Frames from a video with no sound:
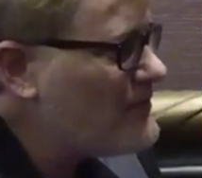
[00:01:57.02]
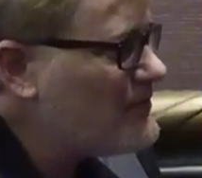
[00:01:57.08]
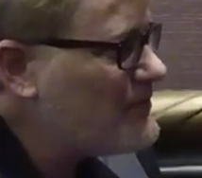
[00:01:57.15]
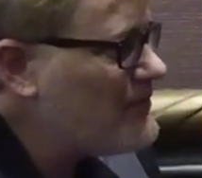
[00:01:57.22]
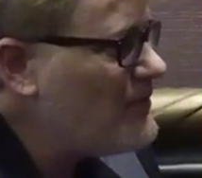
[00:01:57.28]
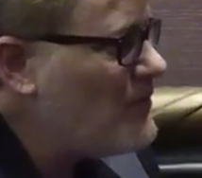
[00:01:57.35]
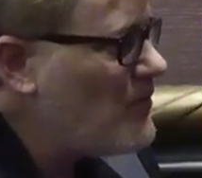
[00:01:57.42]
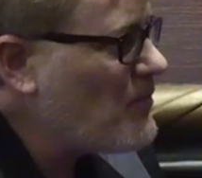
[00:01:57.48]

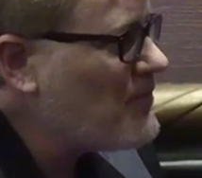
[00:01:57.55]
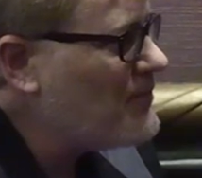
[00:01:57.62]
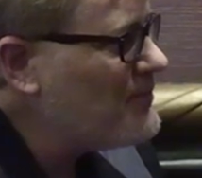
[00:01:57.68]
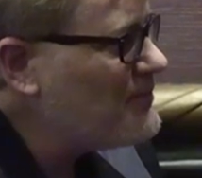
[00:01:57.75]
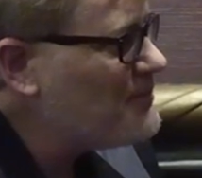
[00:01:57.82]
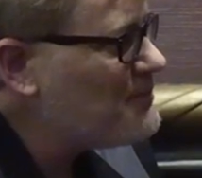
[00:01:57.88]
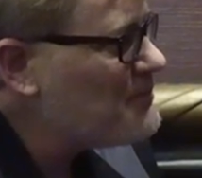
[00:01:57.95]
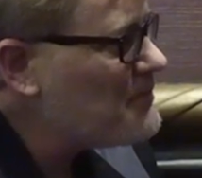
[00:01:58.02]

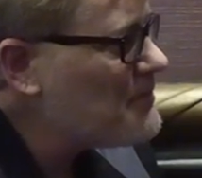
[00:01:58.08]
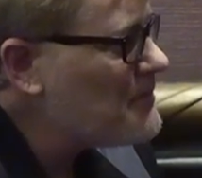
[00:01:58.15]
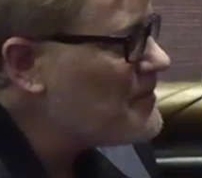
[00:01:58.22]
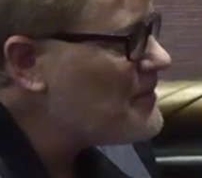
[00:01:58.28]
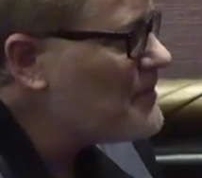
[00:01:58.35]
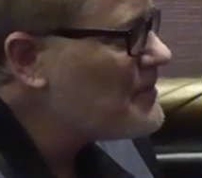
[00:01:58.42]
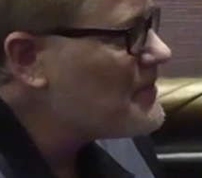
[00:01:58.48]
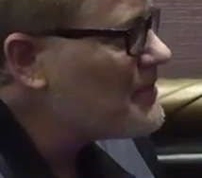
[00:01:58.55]

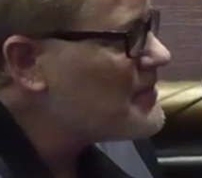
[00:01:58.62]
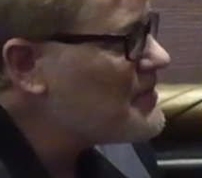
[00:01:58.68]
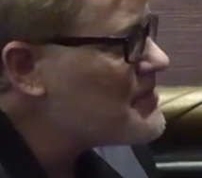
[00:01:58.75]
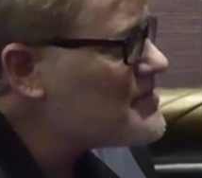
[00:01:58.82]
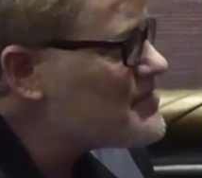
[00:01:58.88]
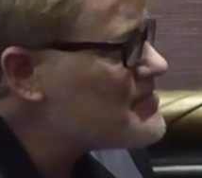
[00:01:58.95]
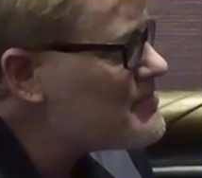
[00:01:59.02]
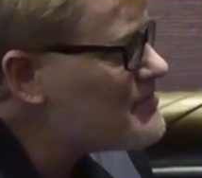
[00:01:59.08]

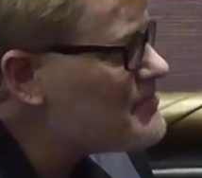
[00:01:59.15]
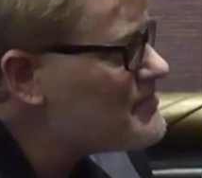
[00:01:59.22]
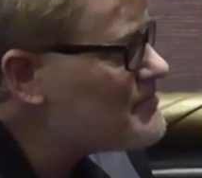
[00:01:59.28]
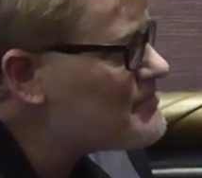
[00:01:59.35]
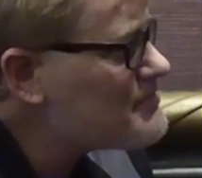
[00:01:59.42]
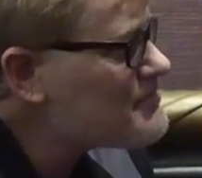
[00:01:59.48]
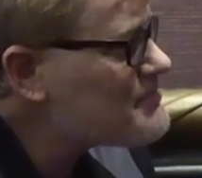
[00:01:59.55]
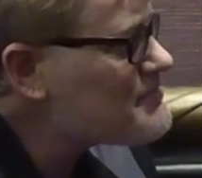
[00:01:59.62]

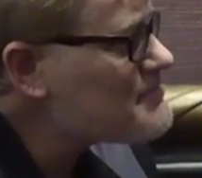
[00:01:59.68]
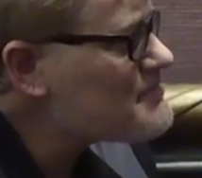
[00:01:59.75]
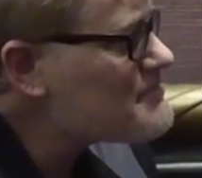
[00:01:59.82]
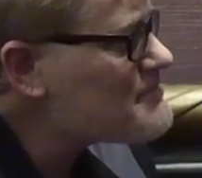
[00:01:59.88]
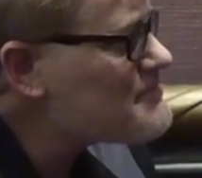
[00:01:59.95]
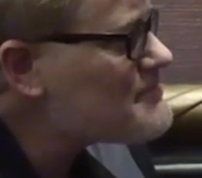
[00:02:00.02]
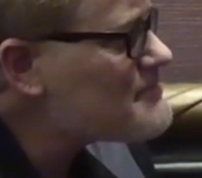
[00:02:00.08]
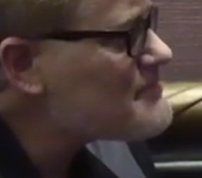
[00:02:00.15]

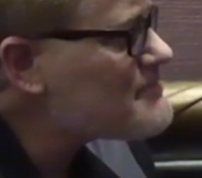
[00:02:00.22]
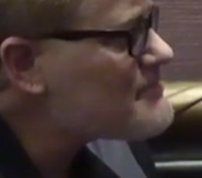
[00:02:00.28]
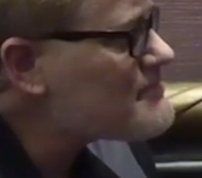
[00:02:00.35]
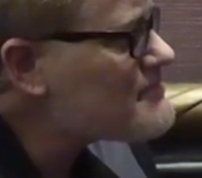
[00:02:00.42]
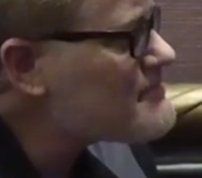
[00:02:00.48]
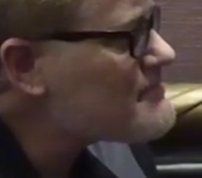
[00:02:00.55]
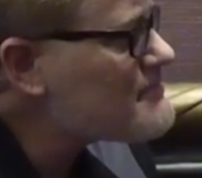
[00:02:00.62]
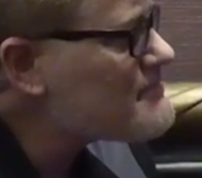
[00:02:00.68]

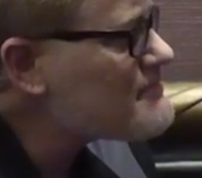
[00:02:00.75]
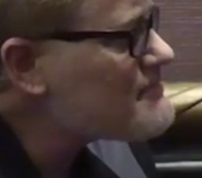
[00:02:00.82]
No words are spoken by the person on screen.